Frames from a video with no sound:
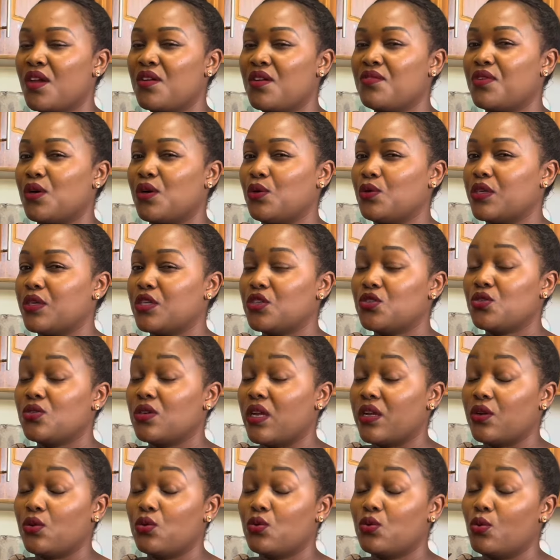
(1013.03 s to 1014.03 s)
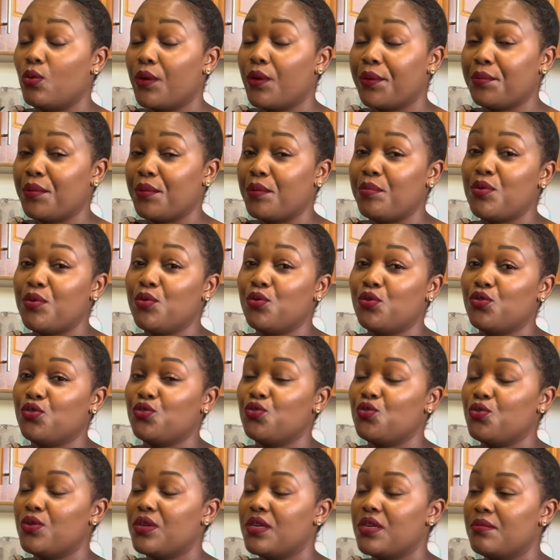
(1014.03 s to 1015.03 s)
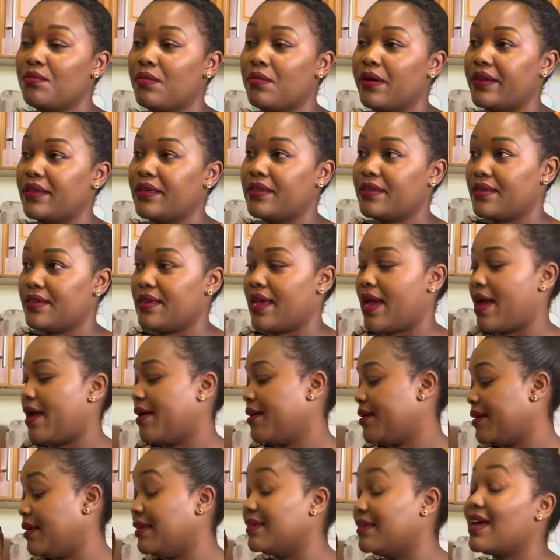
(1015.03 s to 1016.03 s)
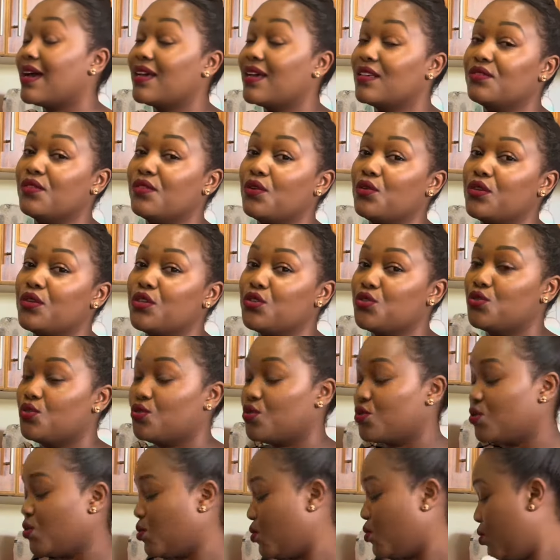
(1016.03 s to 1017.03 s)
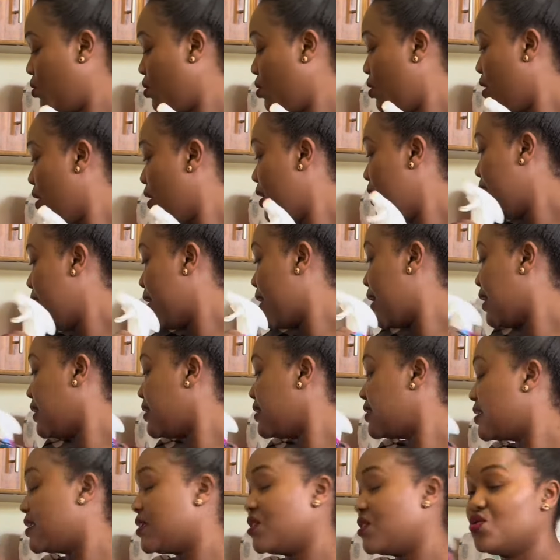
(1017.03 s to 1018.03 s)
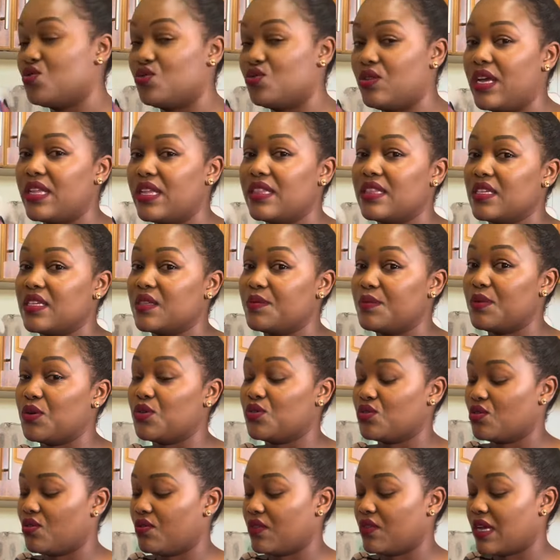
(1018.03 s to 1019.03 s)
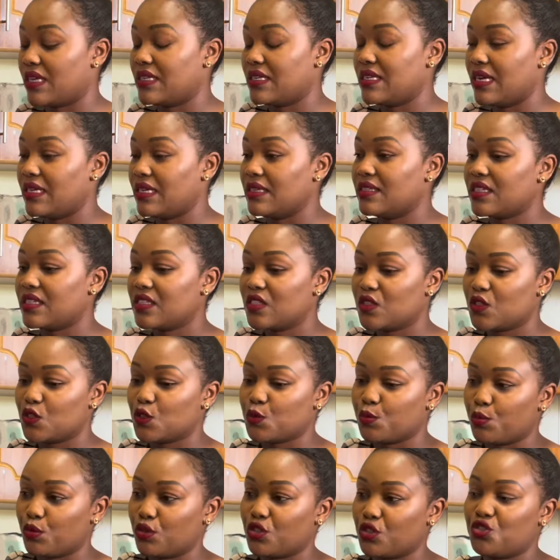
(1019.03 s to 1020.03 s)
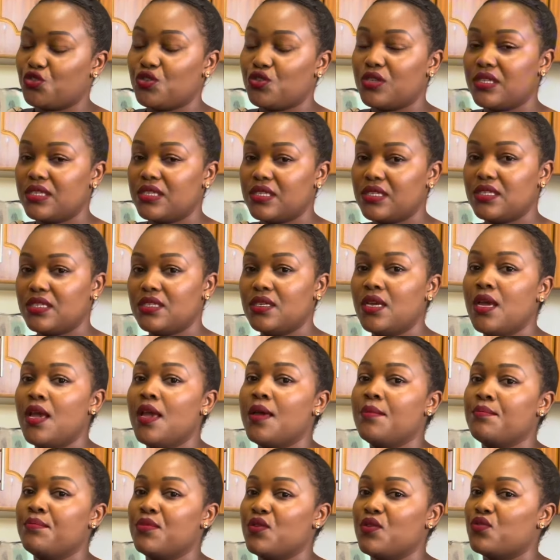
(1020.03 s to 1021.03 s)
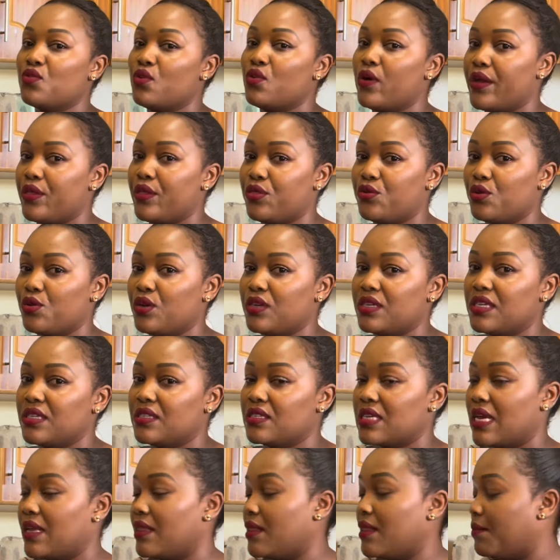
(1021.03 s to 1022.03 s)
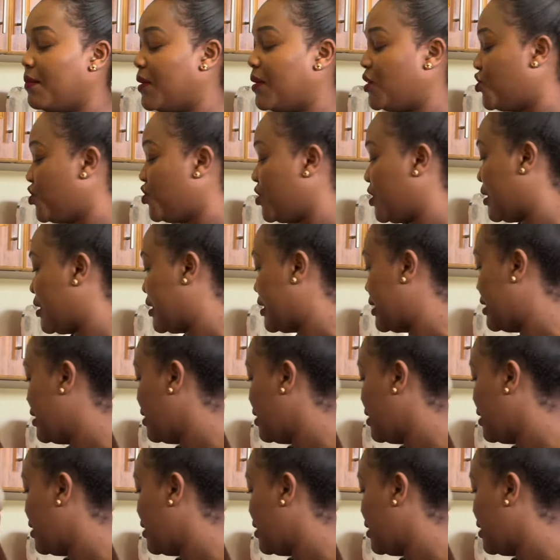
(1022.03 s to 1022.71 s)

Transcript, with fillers: foundation i don't know what the bee was doing but yeah it has foundation so I decided to get this because of that. I'll just spot treat it before I throw it inside the machine.